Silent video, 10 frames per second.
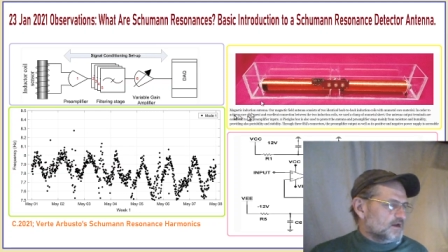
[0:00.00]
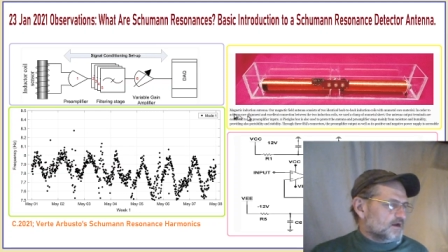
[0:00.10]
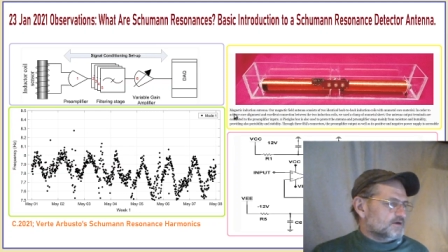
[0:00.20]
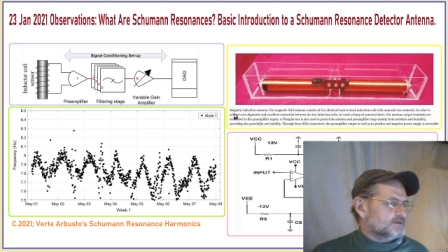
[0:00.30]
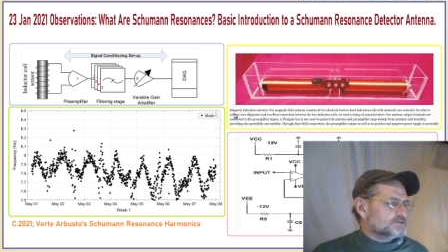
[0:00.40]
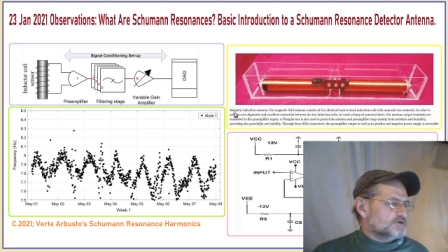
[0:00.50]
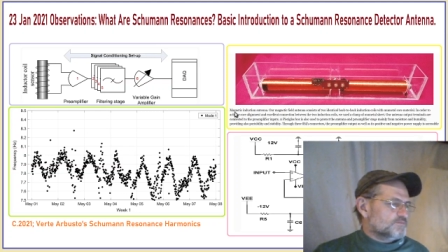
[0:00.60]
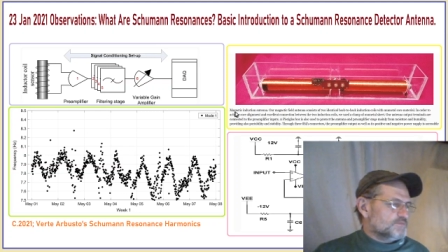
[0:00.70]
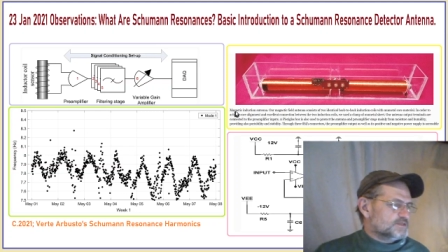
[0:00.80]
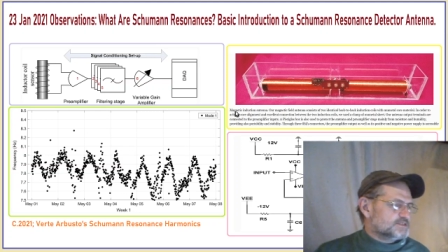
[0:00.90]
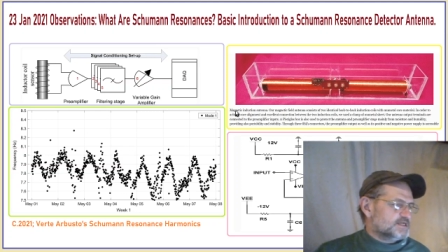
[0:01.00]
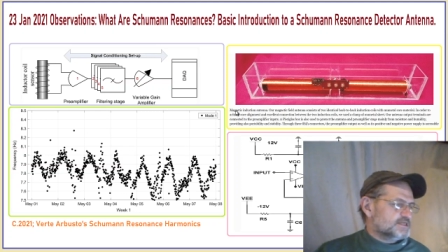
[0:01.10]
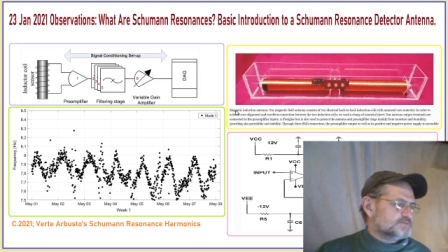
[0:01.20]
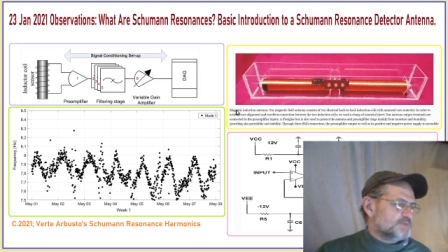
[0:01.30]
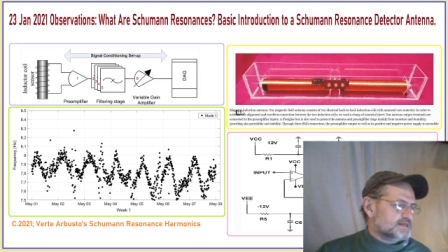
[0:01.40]
All right, so it
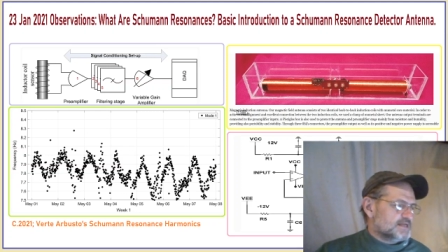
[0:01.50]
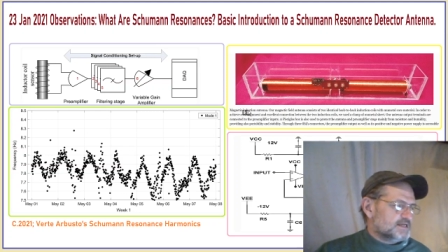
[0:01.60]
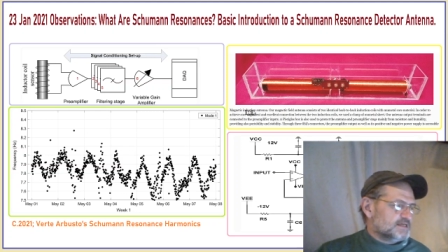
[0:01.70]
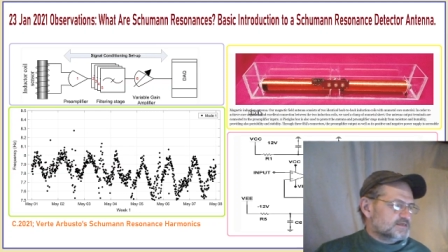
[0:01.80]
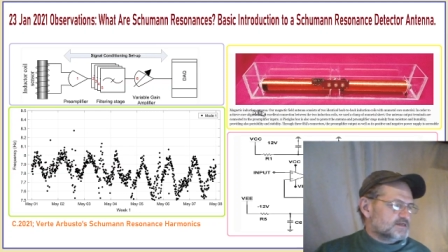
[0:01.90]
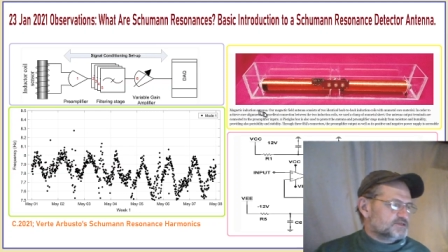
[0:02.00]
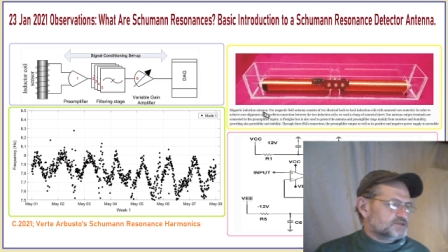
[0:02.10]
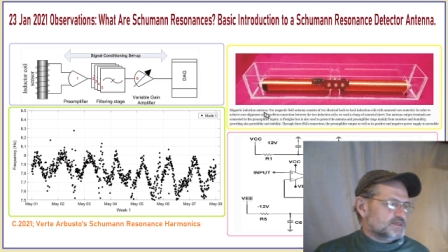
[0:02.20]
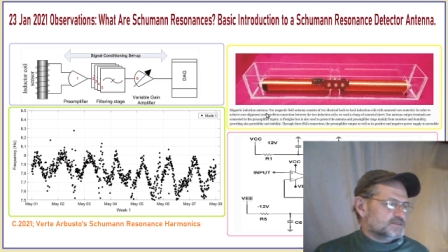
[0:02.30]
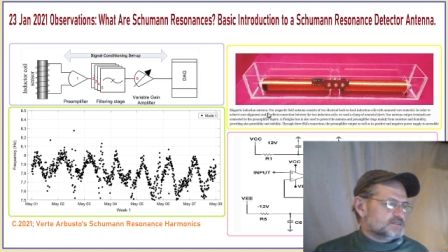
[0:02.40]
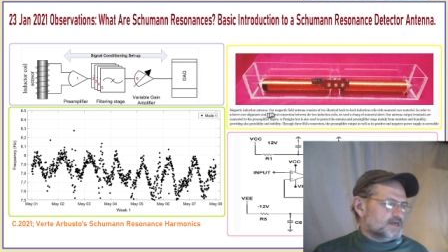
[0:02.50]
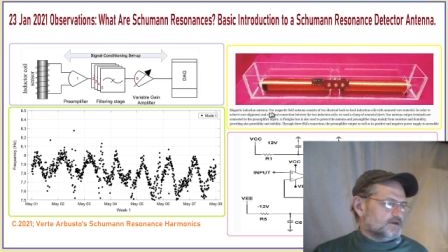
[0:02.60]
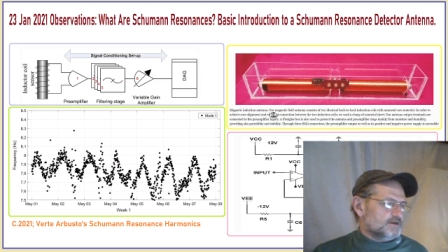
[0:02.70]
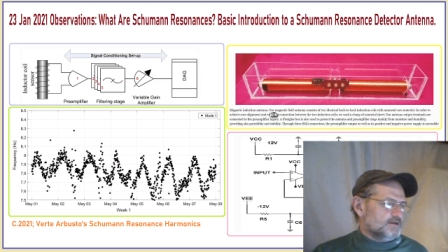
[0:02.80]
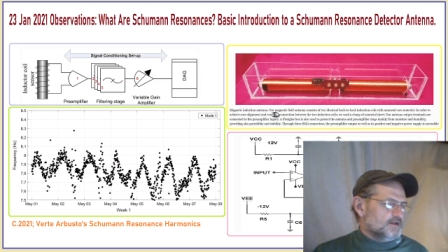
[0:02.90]
says magnetic induction antenna.